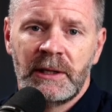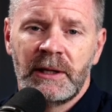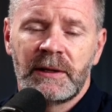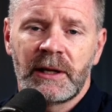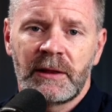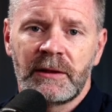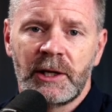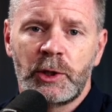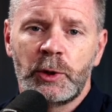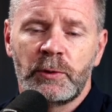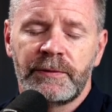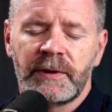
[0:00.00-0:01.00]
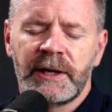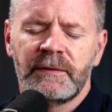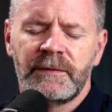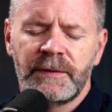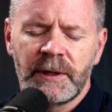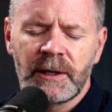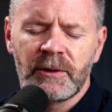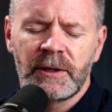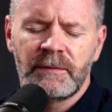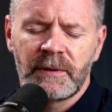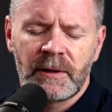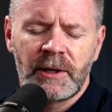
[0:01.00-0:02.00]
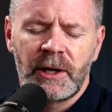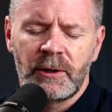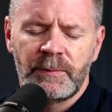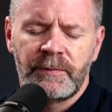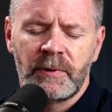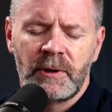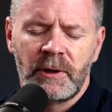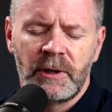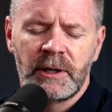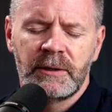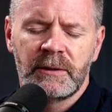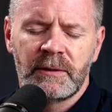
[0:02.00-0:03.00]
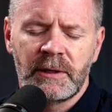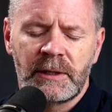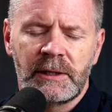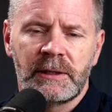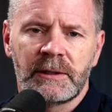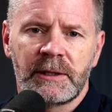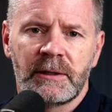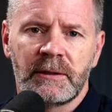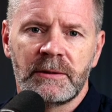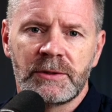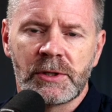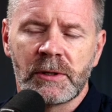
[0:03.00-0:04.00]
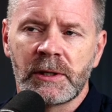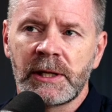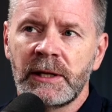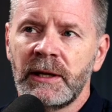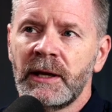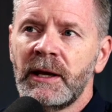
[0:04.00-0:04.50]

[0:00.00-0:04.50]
that I think you will find very, very helpful on the healing journey.